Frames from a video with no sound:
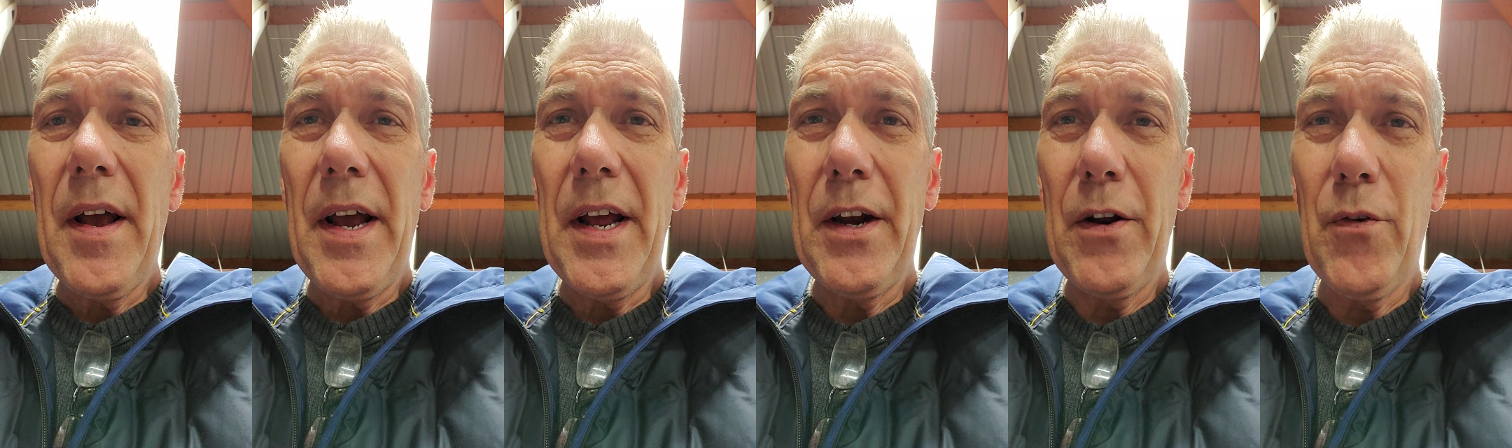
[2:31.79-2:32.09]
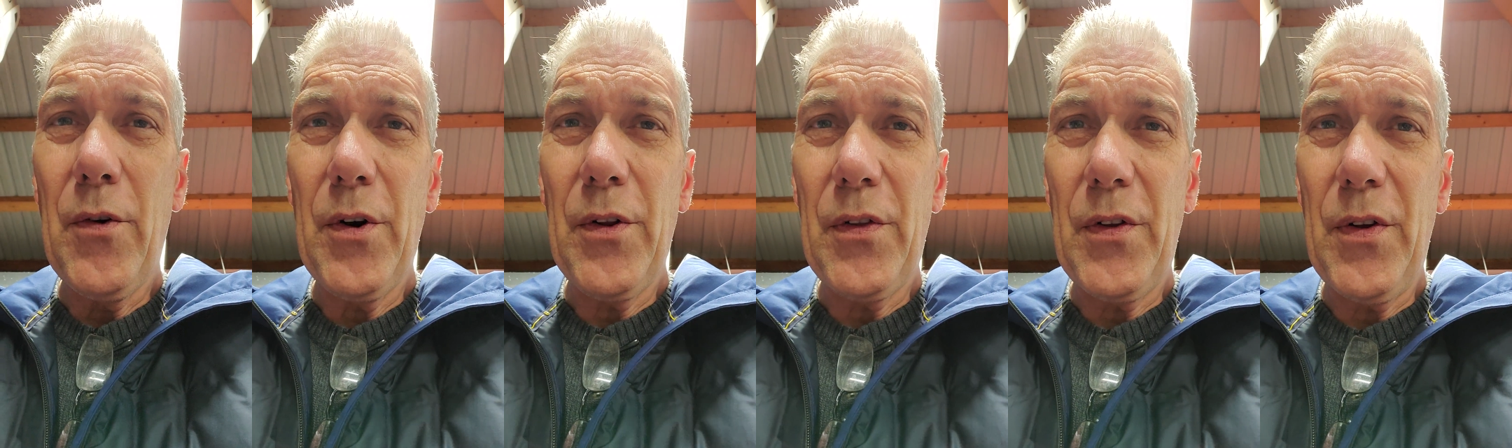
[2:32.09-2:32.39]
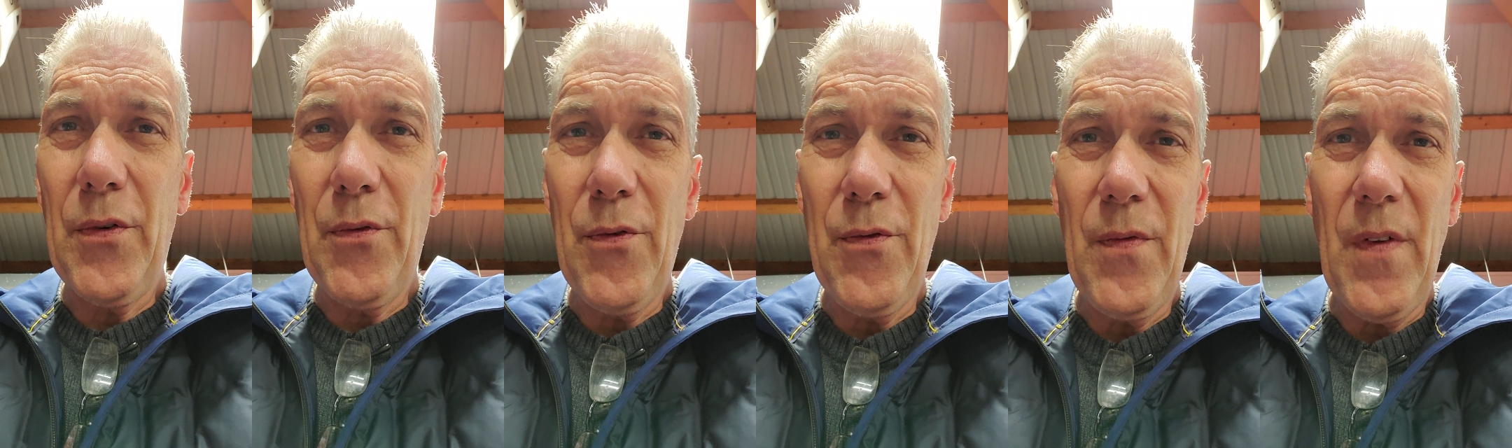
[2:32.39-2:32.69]
in order
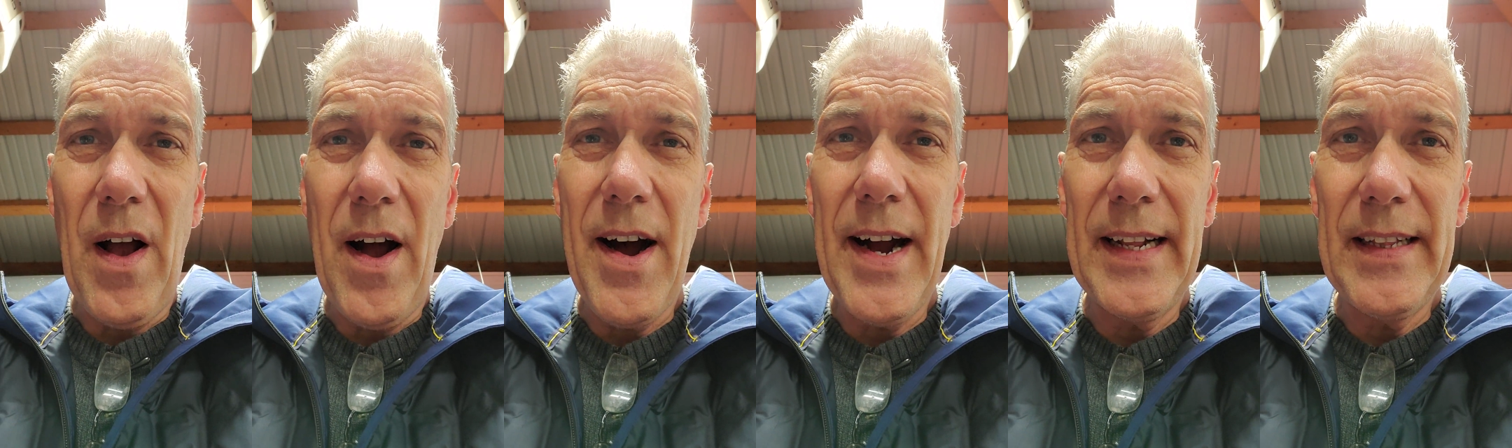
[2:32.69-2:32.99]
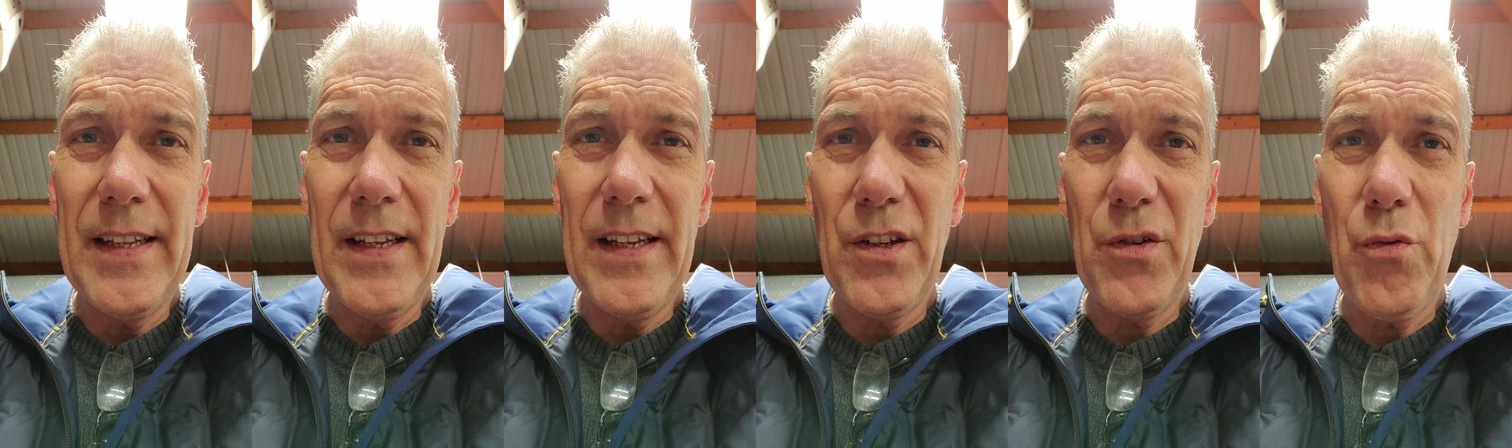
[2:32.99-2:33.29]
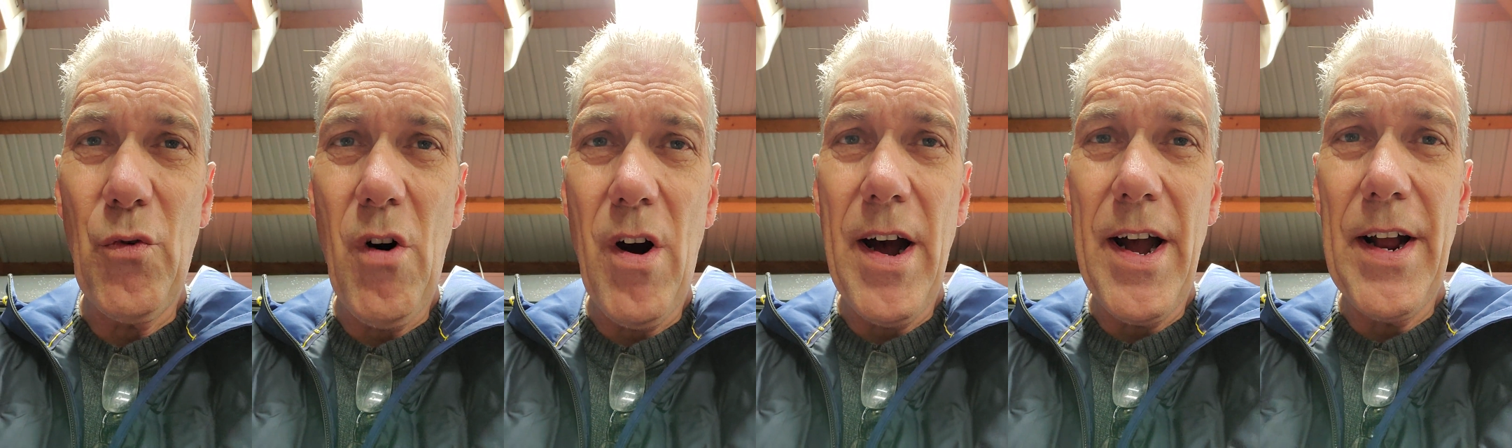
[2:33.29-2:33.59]
to hide this
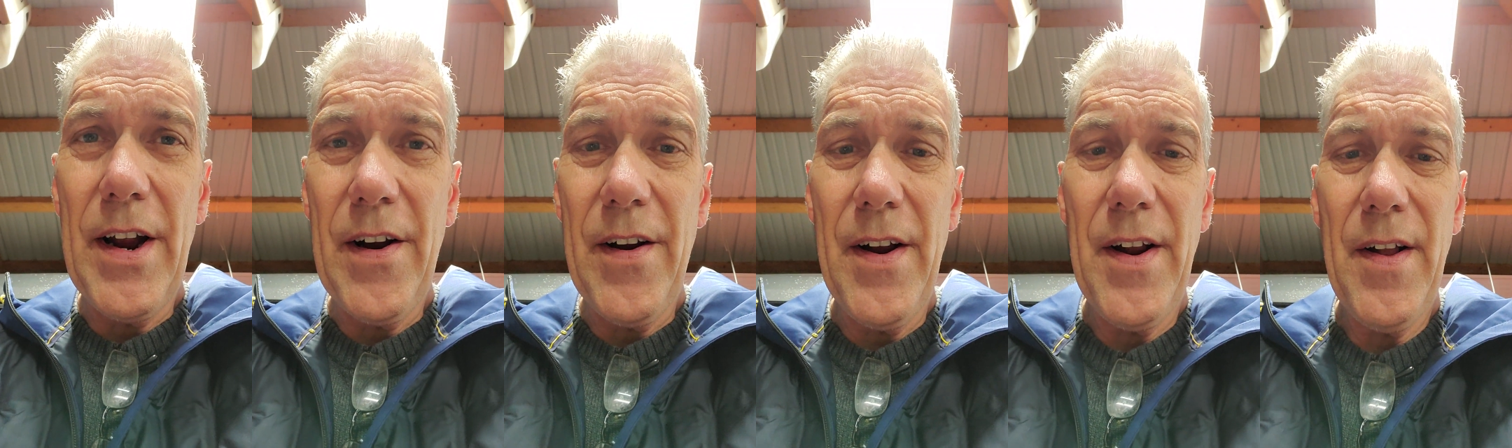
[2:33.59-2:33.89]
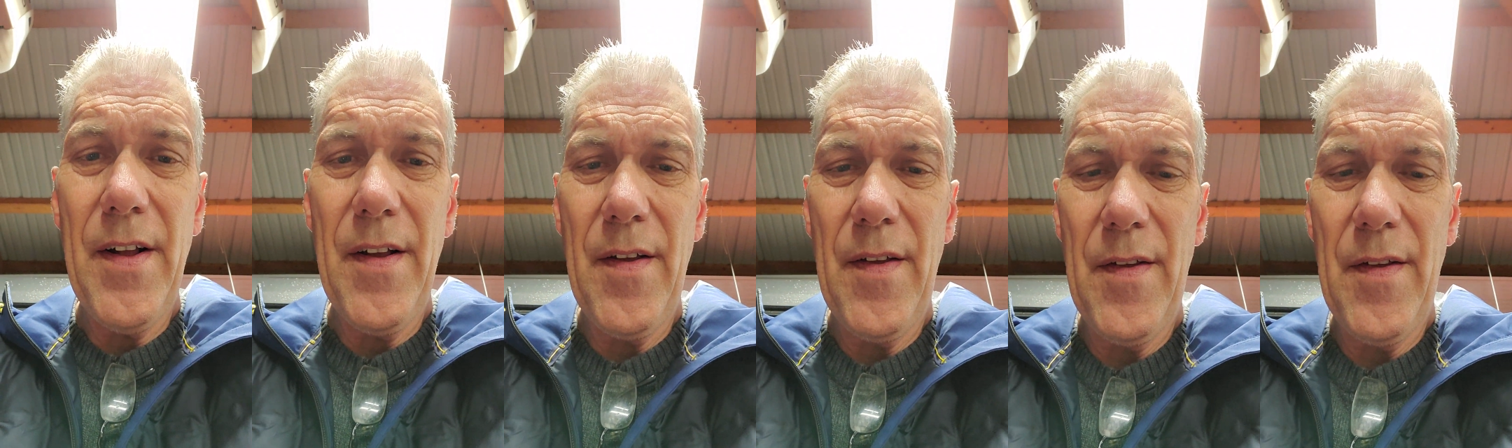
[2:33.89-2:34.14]
wire